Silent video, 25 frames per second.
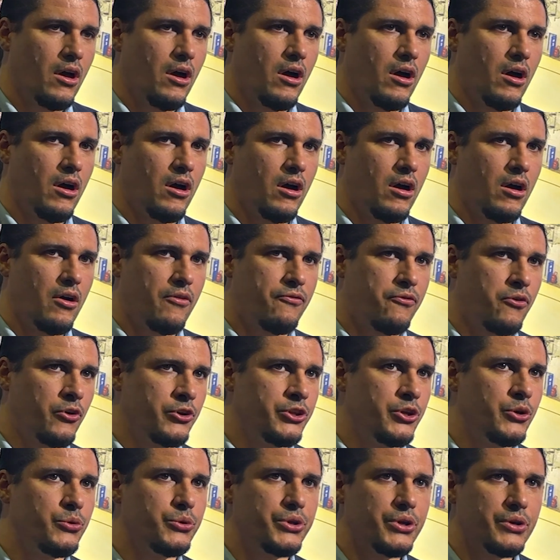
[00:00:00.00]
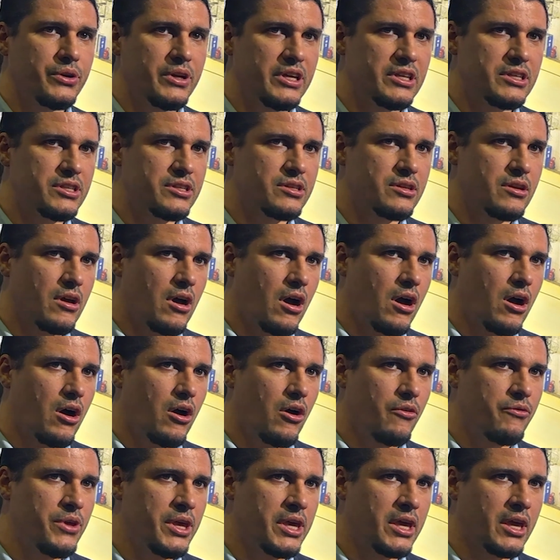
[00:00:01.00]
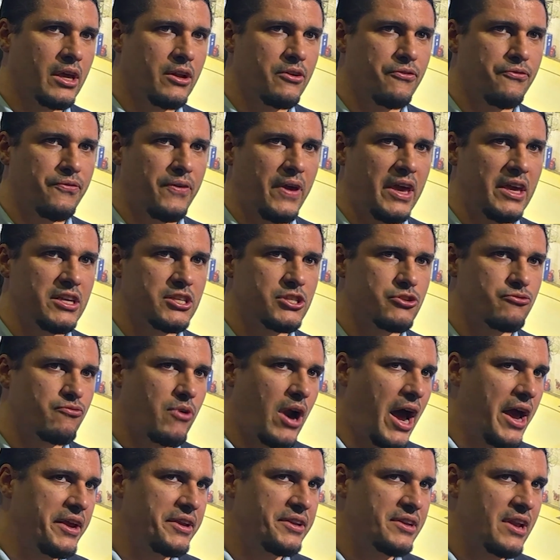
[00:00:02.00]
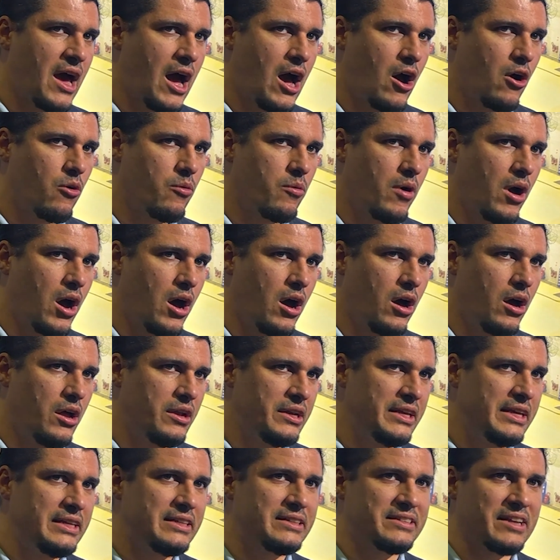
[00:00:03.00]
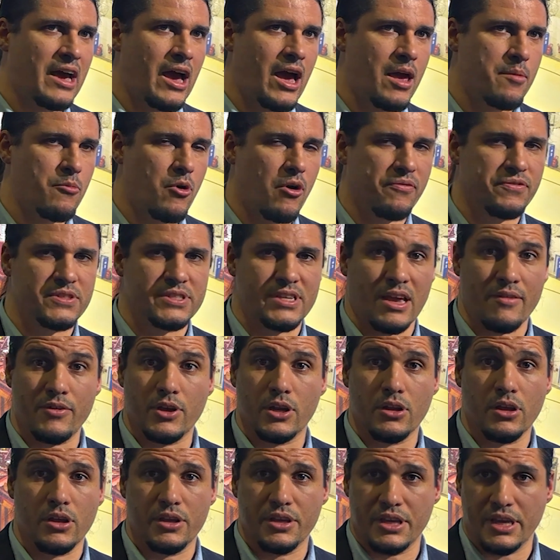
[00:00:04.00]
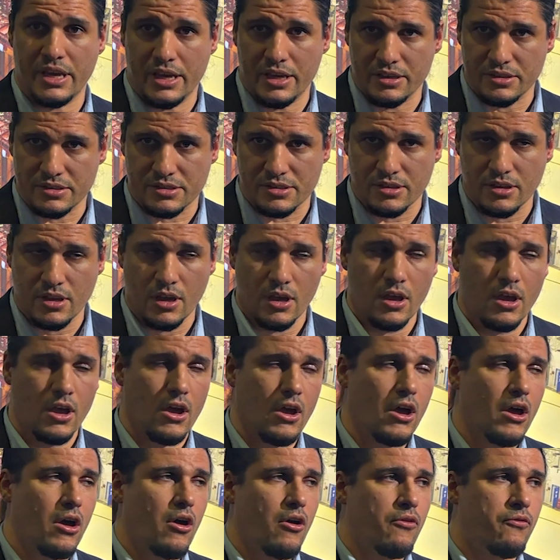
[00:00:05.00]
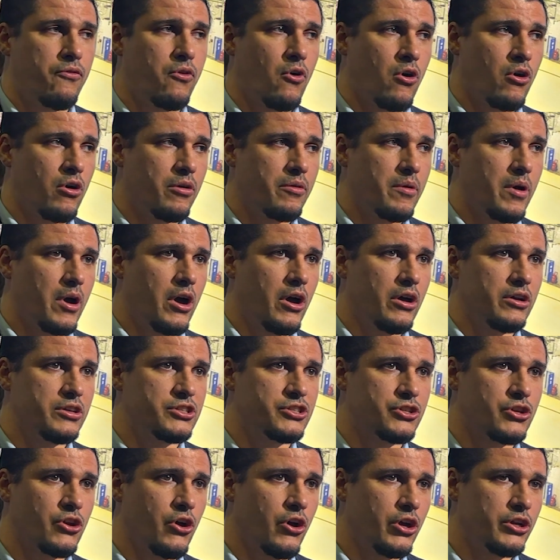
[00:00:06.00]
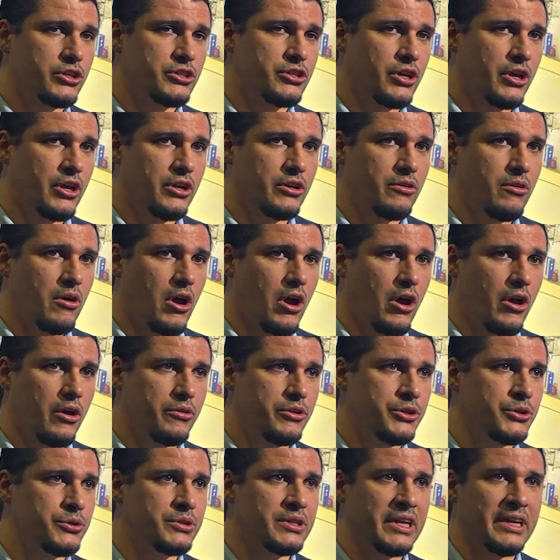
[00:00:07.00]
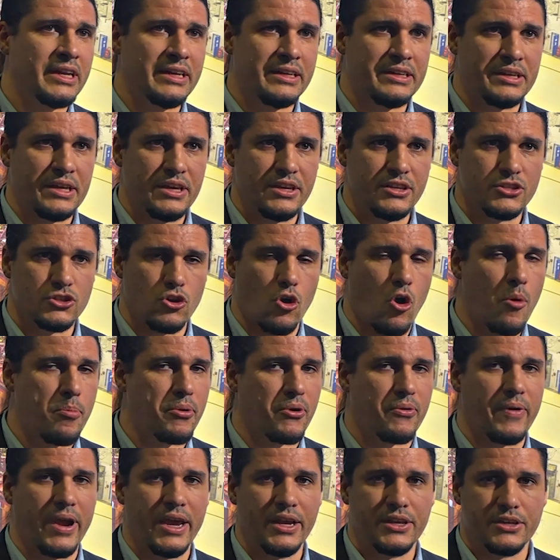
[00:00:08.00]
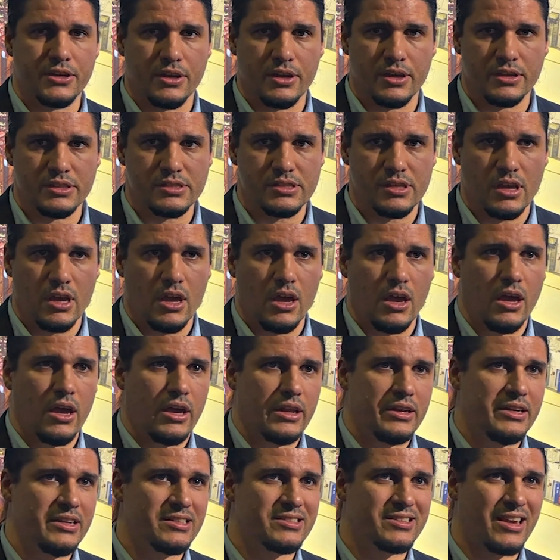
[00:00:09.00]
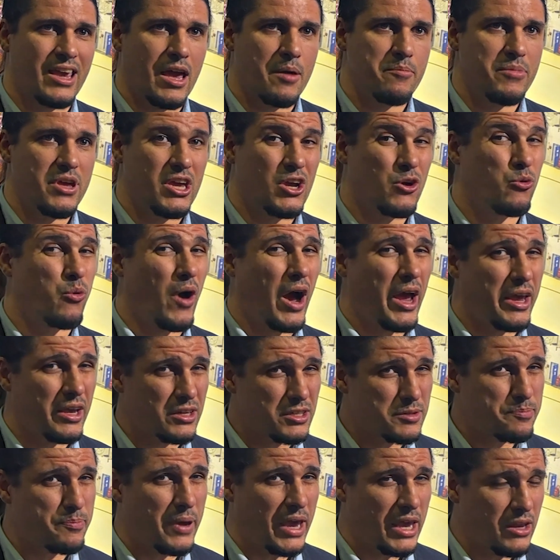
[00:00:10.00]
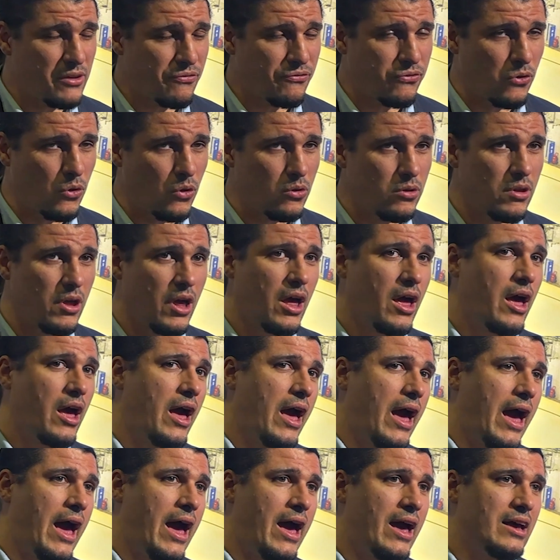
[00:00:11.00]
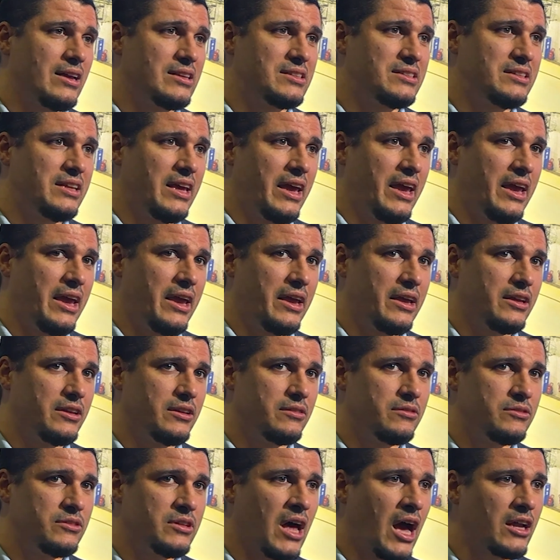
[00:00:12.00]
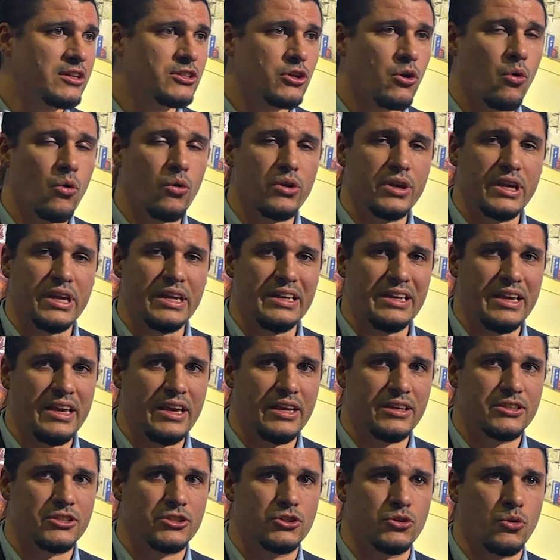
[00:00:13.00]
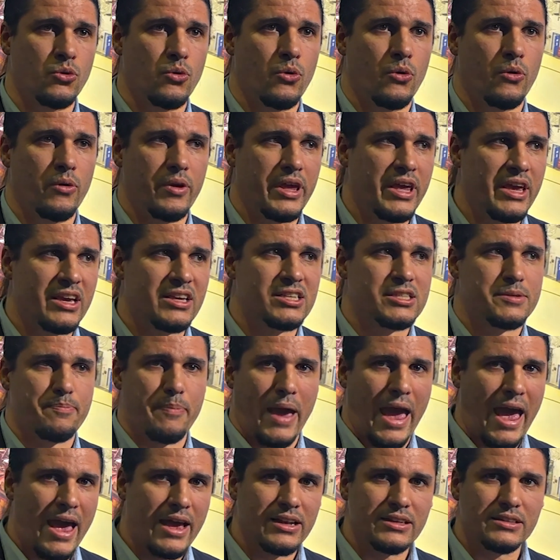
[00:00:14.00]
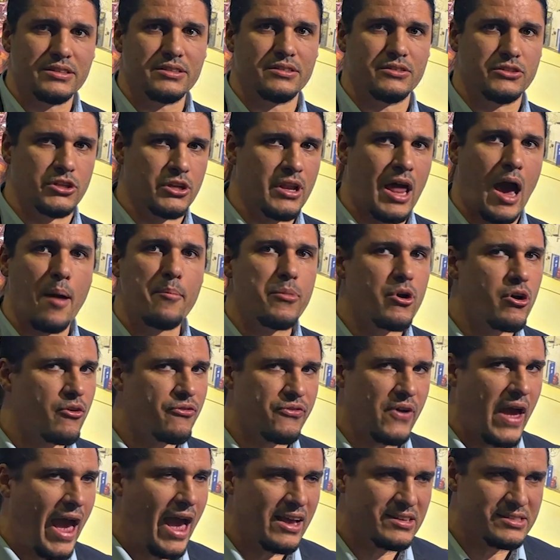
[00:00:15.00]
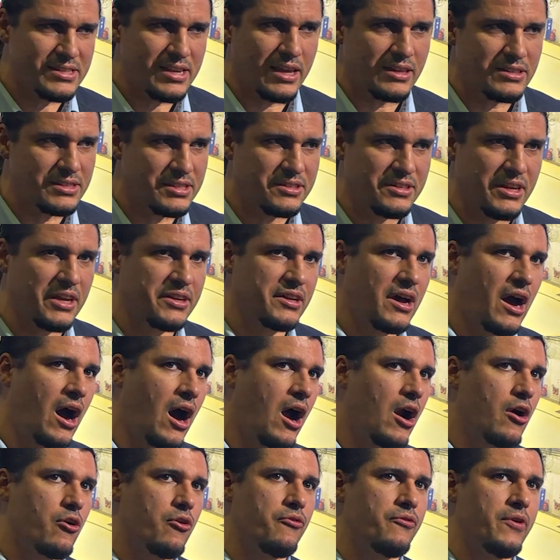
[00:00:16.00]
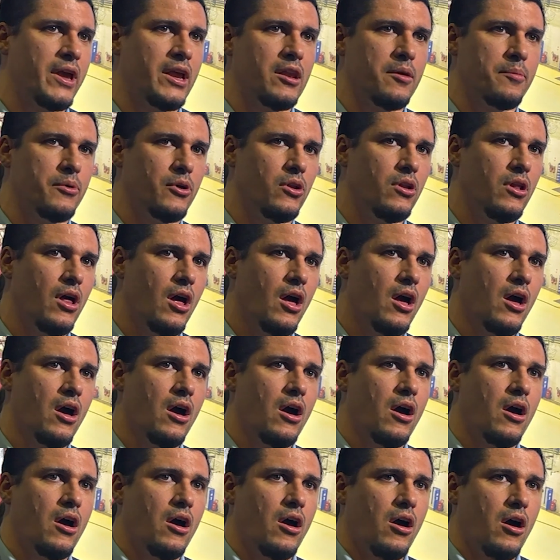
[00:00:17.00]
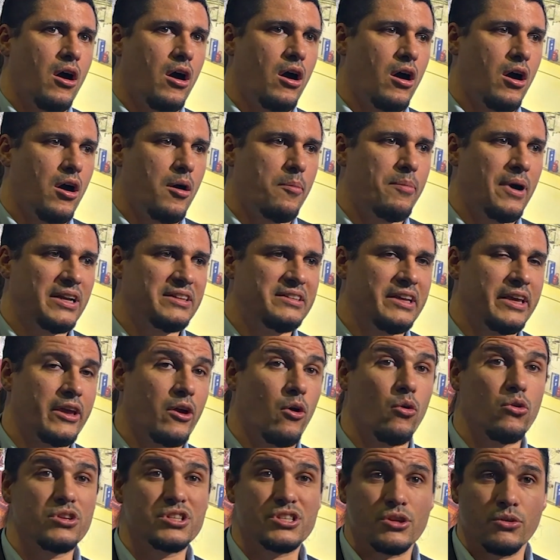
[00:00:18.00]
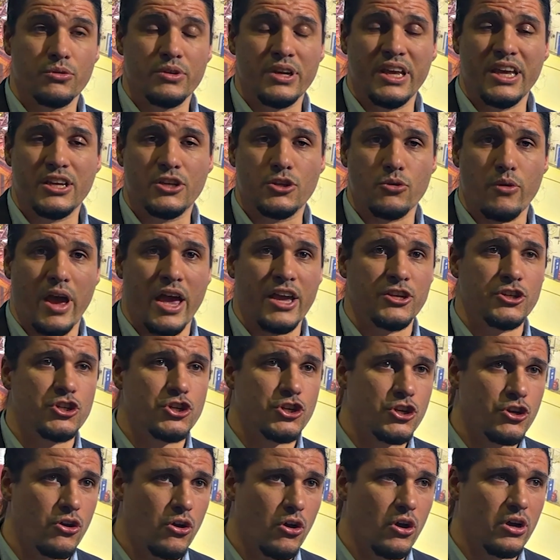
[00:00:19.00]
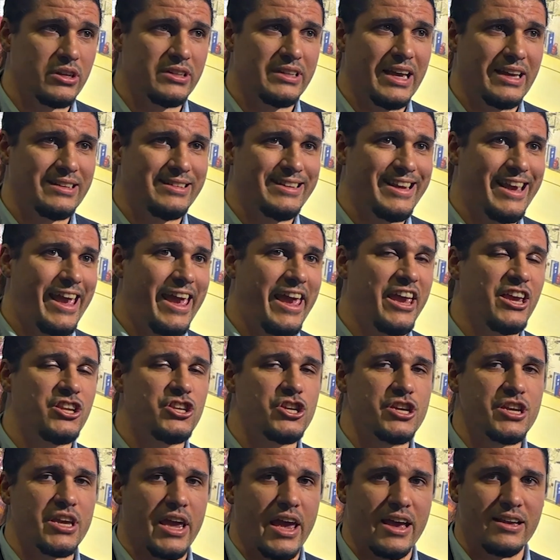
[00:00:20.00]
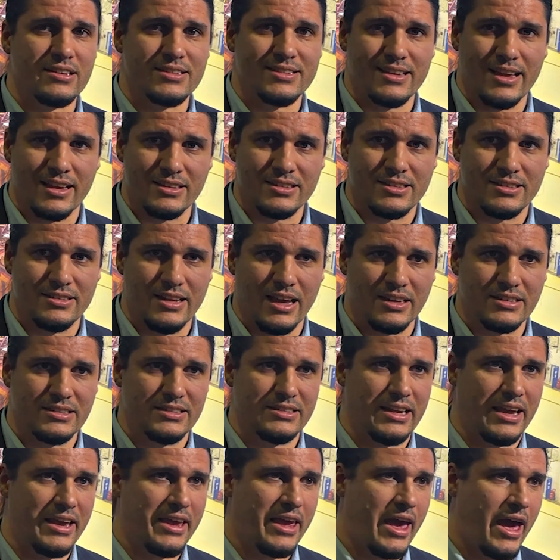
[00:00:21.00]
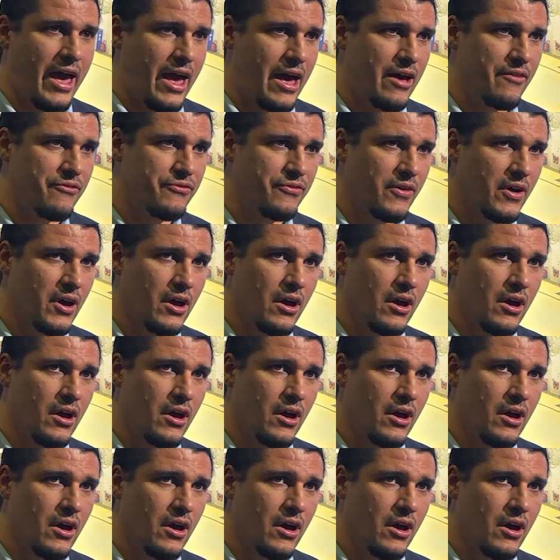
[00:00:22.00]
For new units, we can face right now a lead time of several years. For certain utilities operators, this can be quite painful, as they not only need to expand the number of assets that are available, but they also need to ensure that the aging assets that they have